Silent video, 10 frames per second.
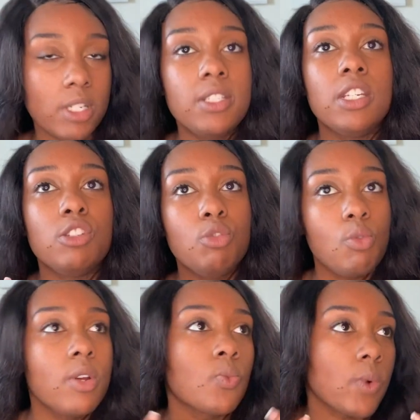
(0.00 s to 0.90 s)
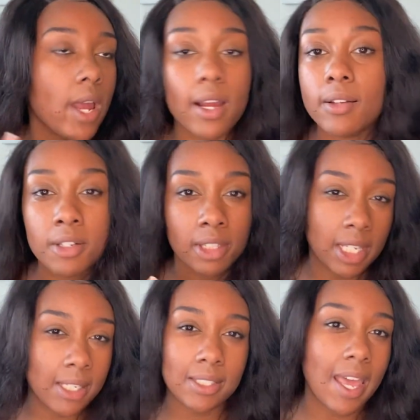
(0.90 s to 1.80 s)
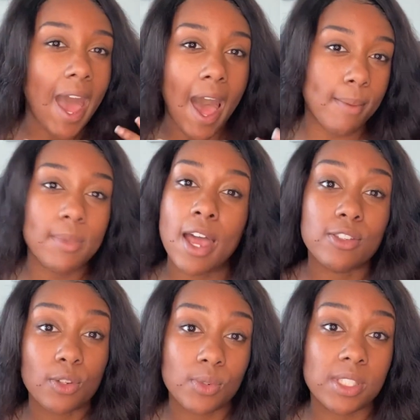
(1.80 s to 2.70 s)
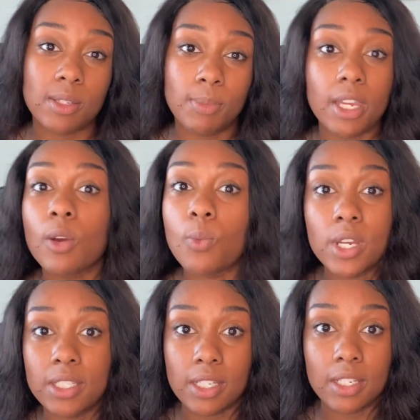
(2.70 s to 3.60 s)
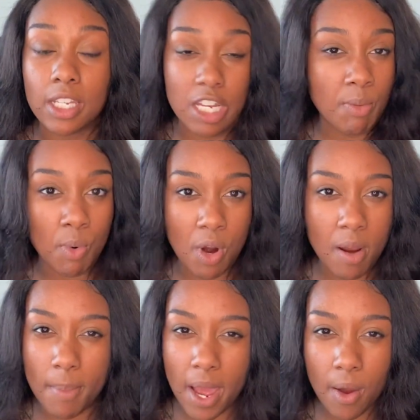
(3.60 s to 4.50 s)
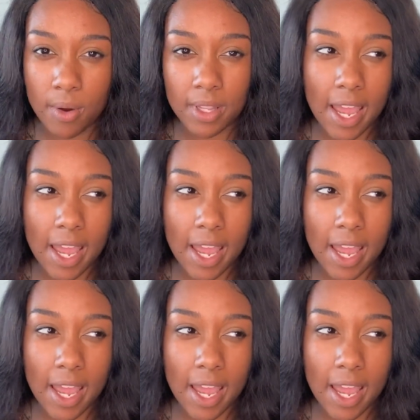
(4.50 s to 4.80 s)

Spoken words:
winded doing regular things that I'm not used to being winded anymore about.